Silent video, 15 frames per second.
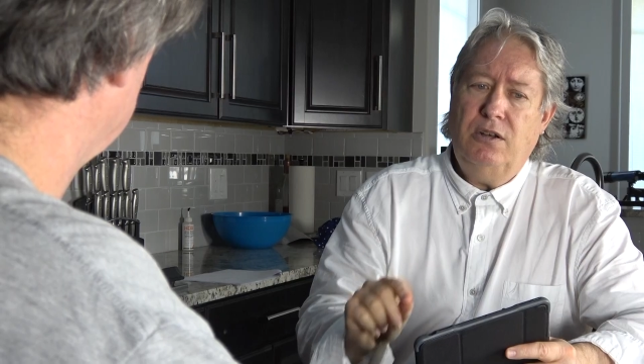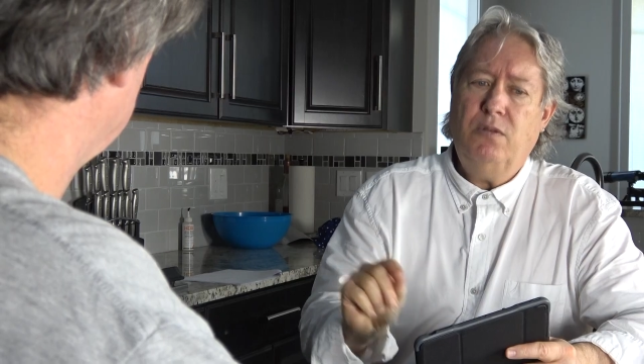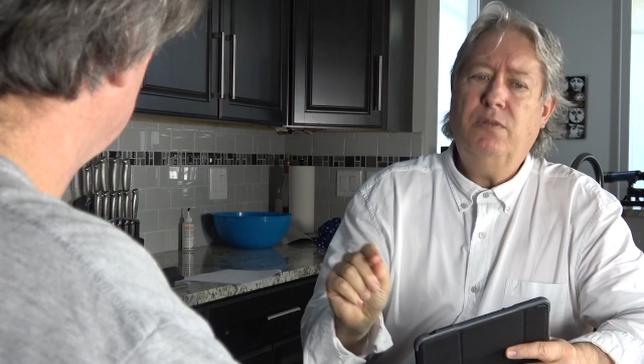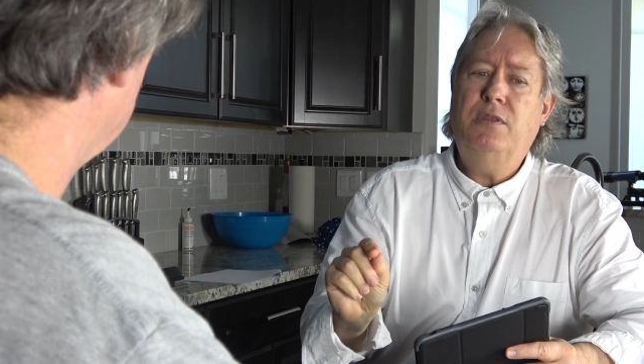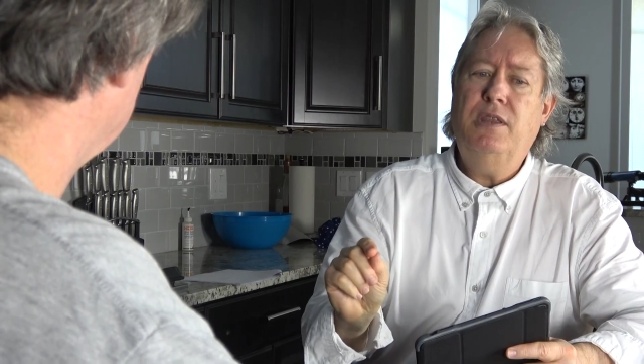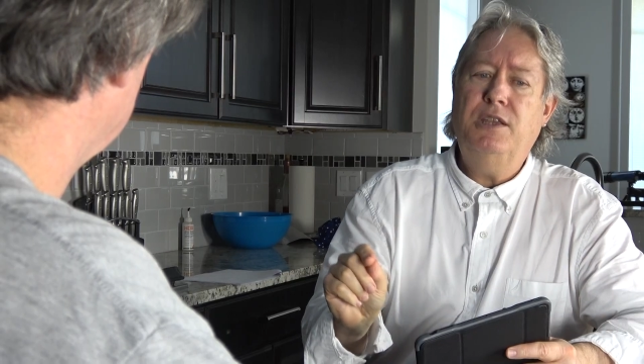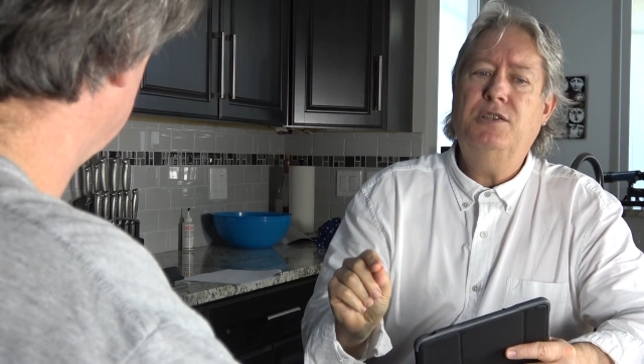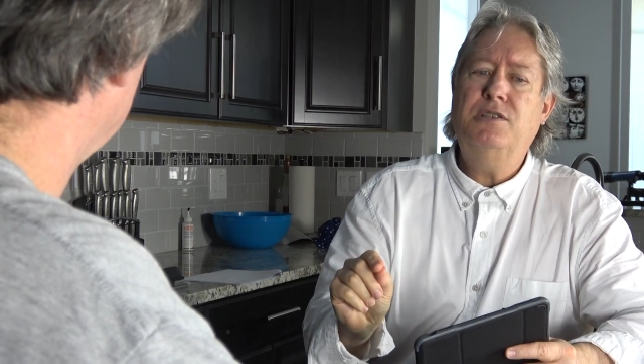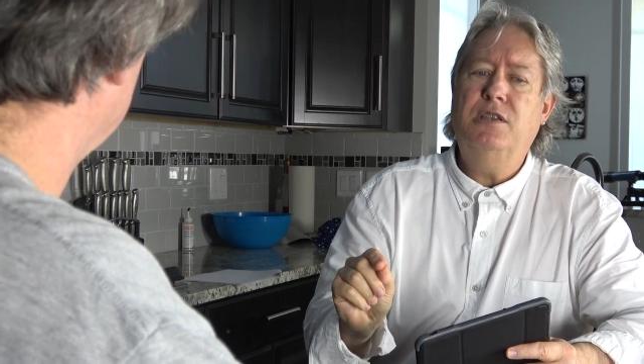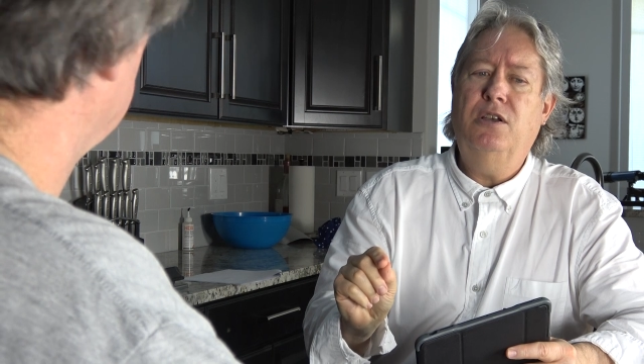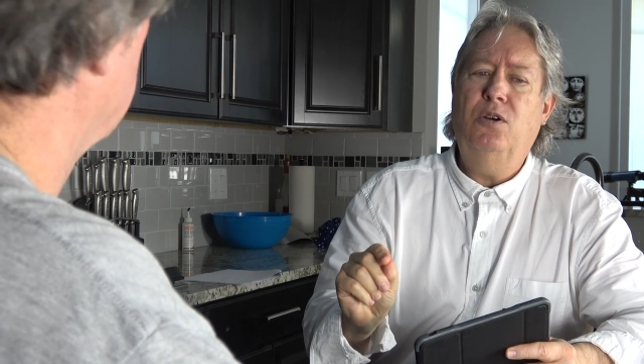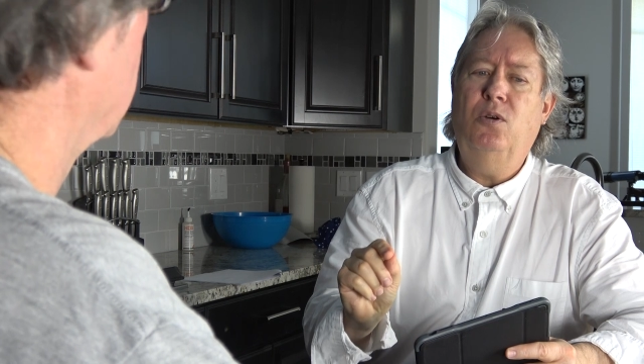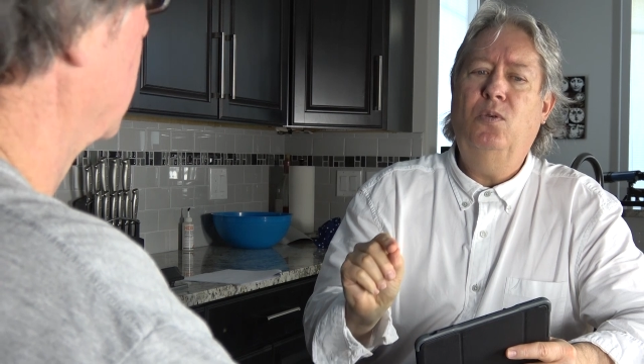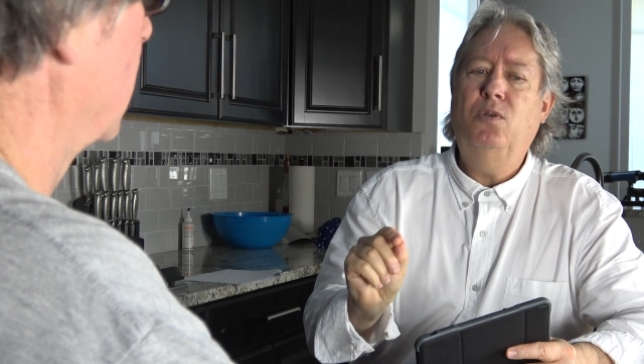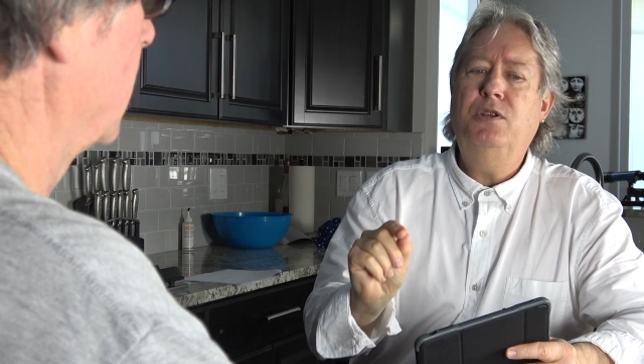You don't think
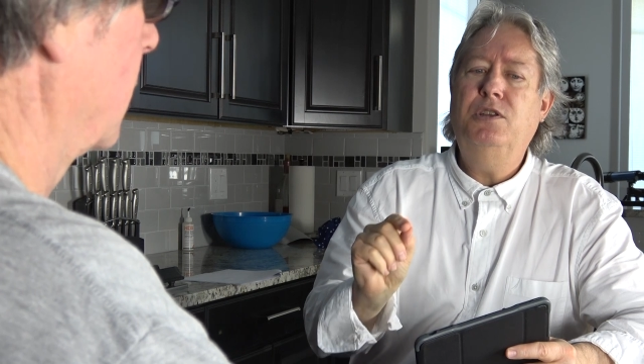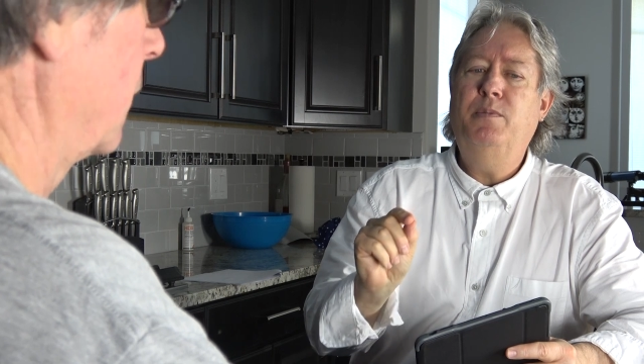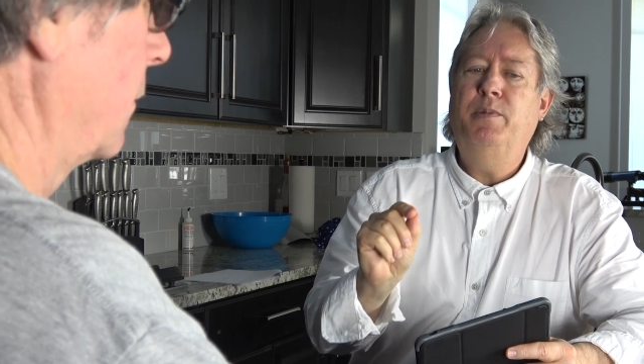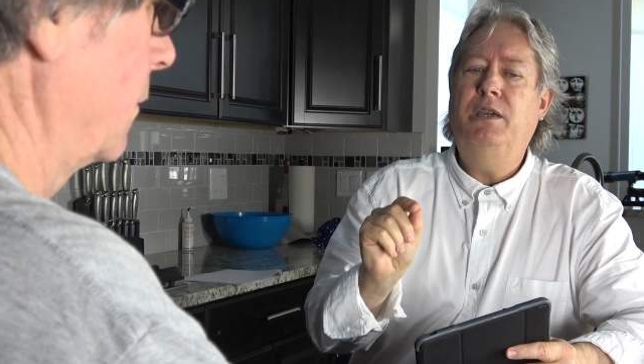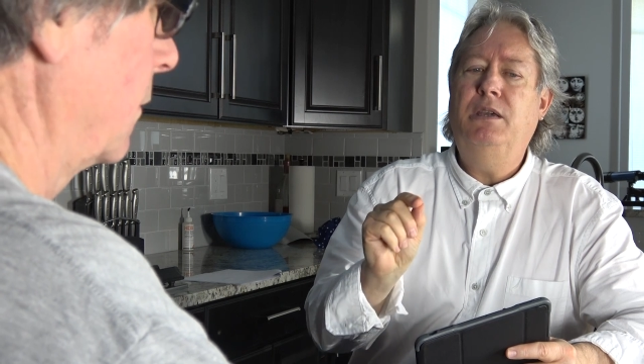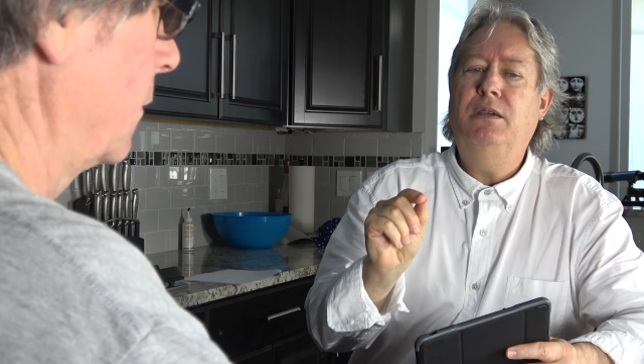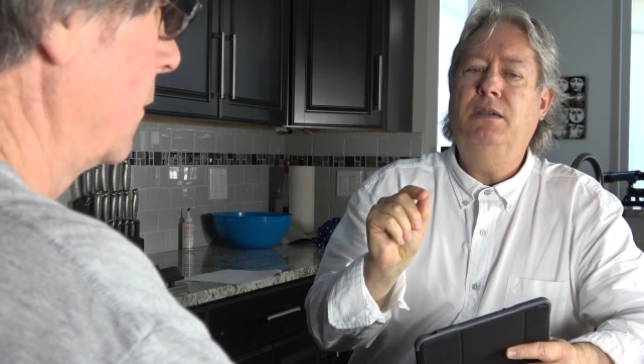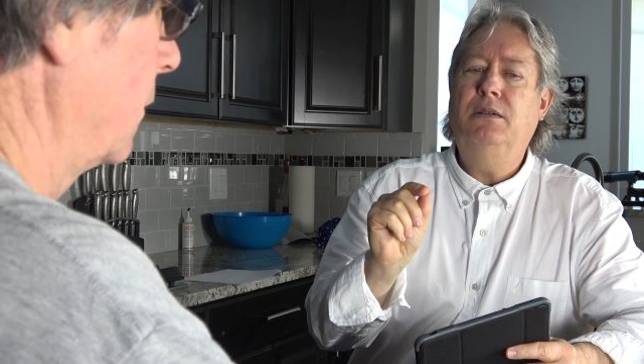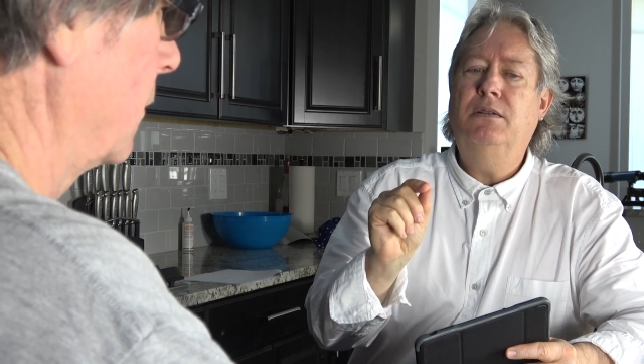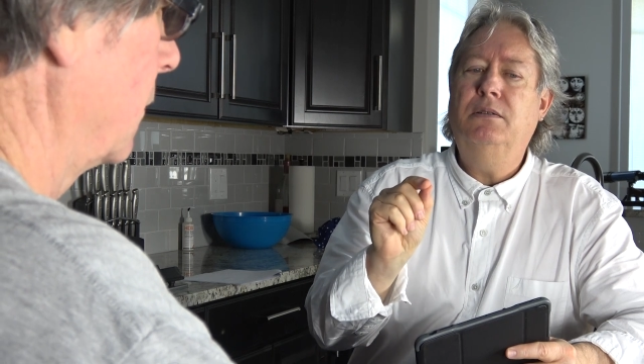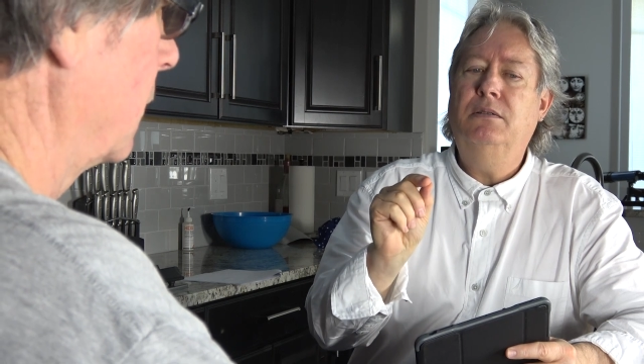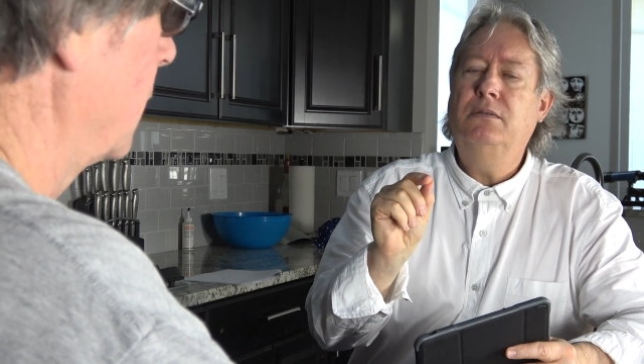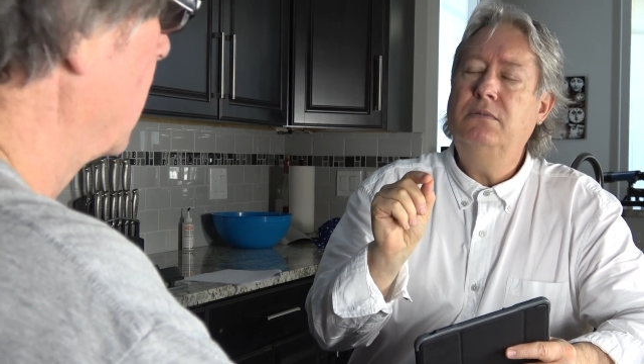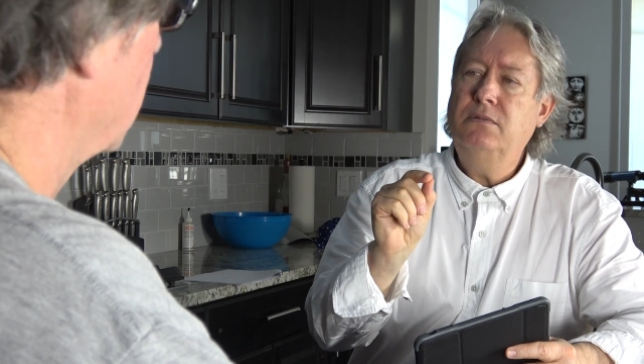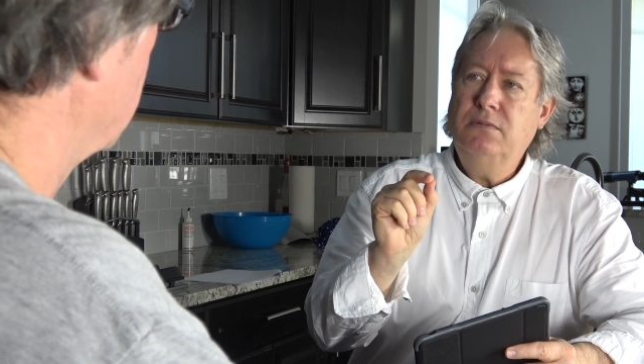so, you
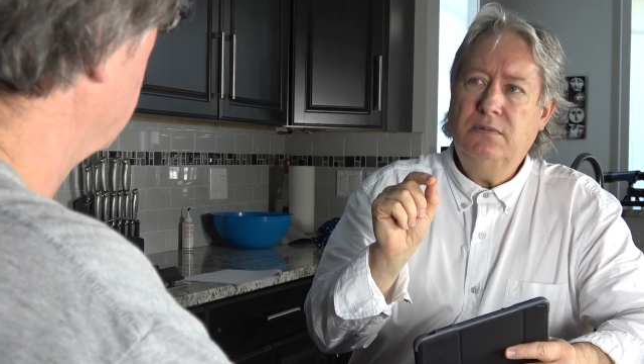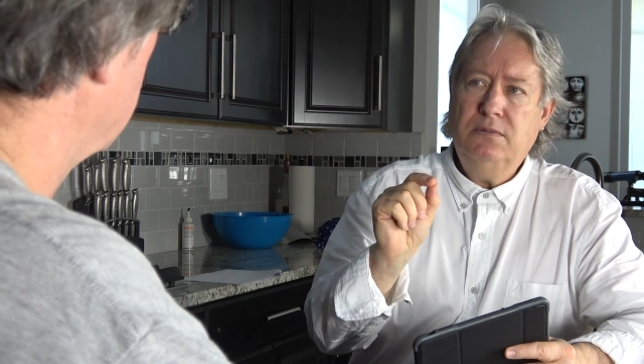mean?